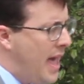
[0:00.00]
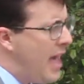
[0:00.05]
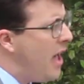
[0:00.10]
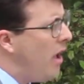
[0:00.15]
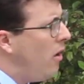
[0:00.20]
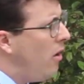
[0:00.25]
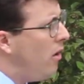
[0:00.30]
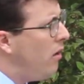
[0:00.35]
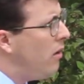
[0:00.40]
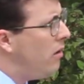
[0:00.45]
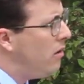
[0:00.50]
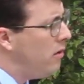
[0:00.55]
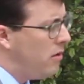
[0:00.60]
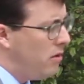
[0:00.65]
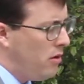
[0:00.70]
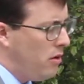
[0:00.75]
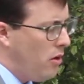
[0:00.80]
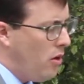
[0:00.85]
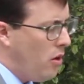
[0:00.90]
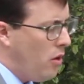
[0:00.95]
Hell,
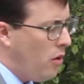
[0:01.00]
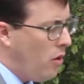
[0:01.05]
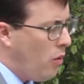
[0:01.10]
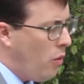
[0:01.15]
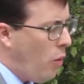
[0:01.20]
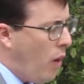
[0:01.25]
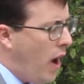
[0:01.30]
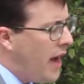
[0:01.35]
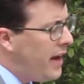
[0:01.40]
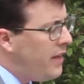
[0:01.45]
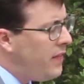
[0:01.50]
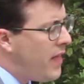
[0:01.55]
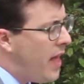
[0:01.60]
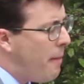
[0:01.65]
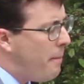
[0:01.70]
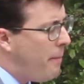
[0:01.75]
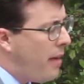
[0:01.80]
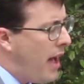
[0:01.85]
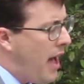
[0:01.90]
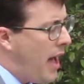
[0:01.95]
why did
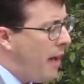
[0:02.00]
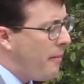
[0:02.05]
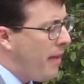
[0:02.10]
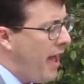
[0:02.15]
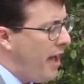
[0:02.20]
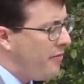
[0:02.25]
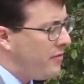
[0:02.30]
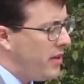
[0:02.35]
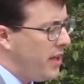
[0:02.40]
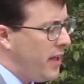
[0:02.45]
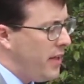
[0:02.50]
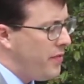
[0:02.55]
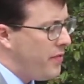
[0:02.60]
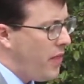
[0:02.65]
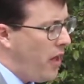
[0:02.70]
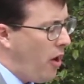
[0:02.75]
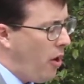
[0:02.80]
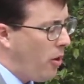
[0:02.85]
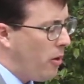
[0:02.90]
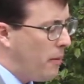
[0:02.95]
that bomb have to
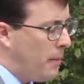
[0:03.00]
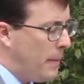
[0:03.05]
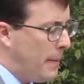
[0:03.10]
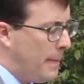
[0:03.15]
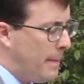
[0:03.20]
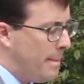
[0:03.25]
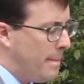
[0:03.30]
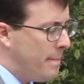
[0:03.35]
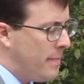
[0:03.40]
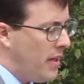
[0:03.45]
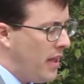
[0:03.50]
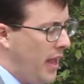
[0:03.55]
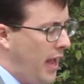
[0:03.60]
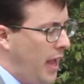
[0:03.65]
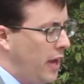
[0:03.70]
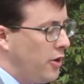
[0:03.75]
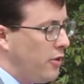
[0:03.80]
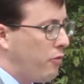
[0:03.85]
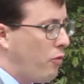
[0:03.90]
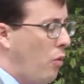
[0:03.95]
hit there?"
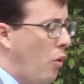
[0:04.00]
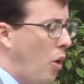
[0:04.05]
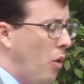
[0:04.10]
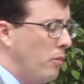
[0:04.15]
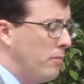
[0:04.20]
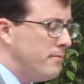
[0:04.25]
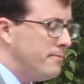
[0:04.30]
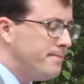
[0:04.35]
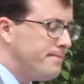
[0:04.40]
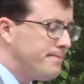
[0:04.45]
End of quote.